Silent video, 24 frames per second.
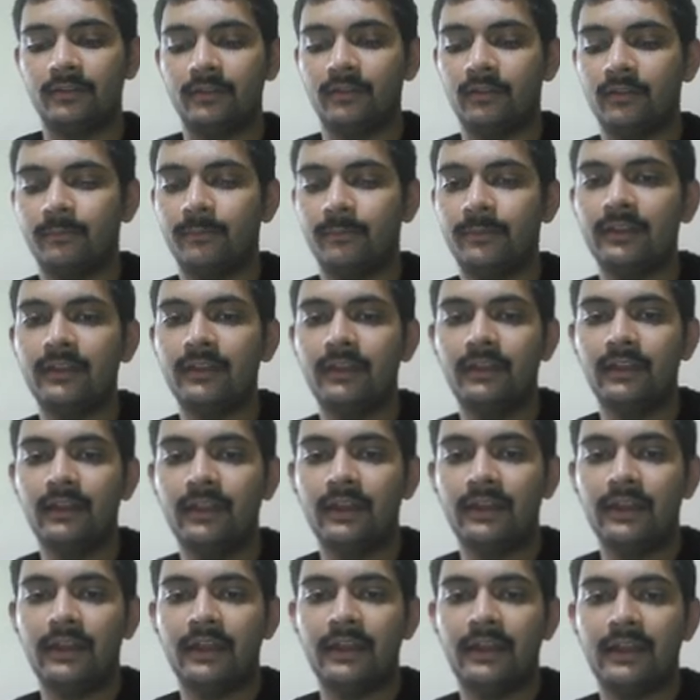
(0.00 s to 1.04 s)
therapy,
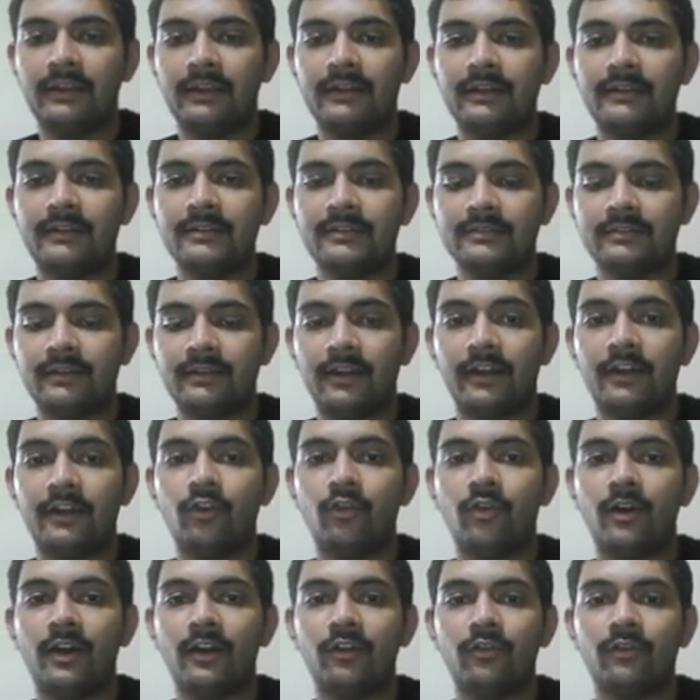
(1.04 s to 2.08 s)
and this
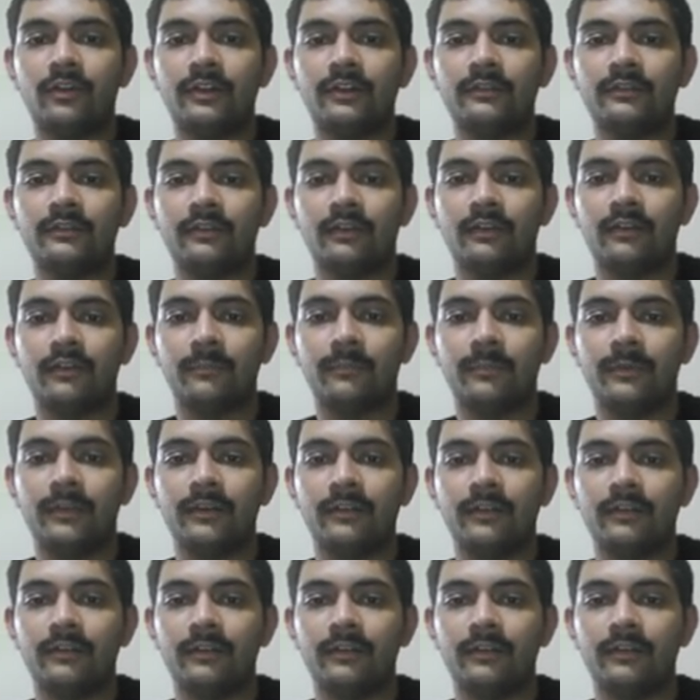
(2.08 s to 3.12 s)
radioiodine
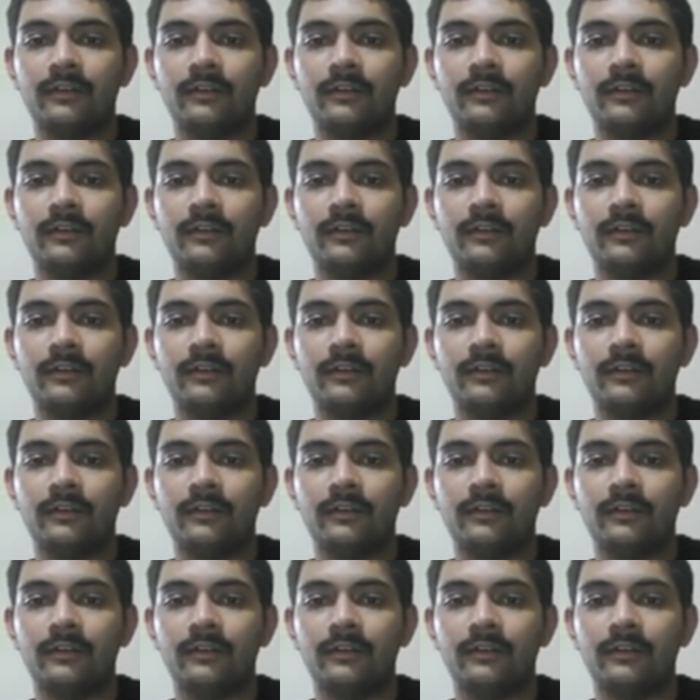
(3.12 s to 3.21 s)
therapy